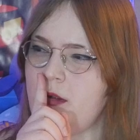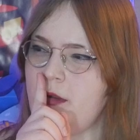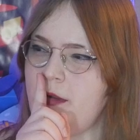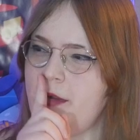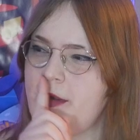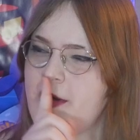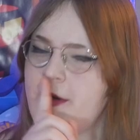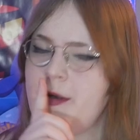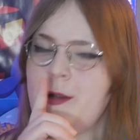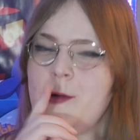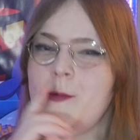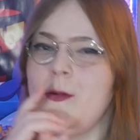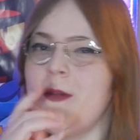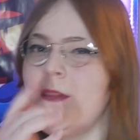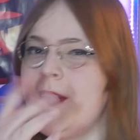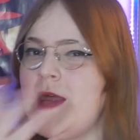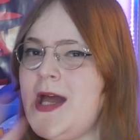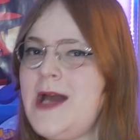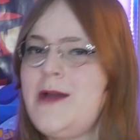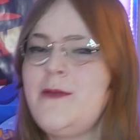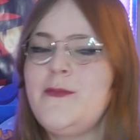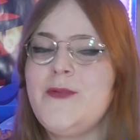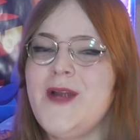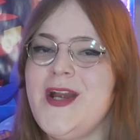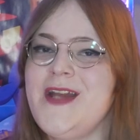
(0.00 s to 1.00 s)
You know, and
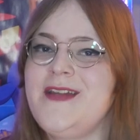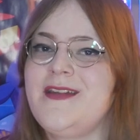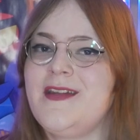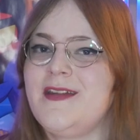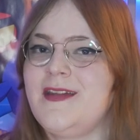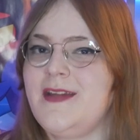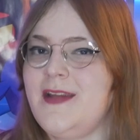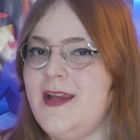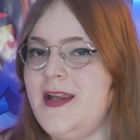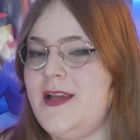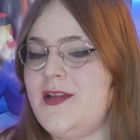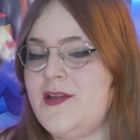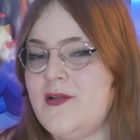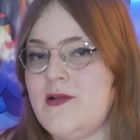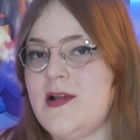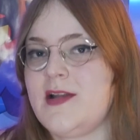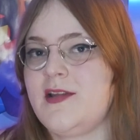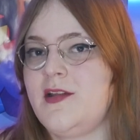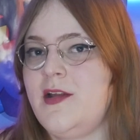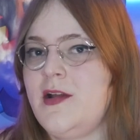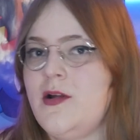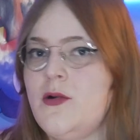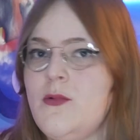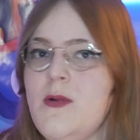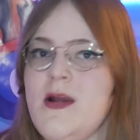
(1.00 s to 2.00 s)
that raises an
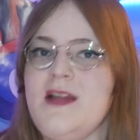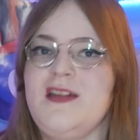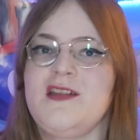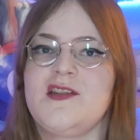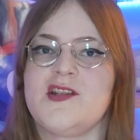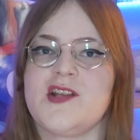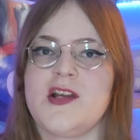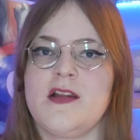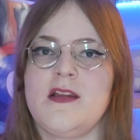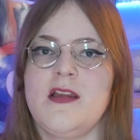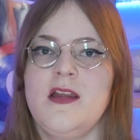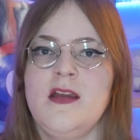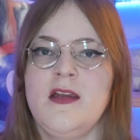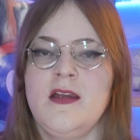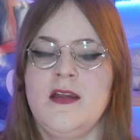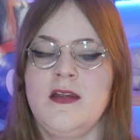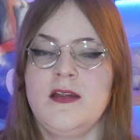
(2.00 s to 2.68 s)
interesting question.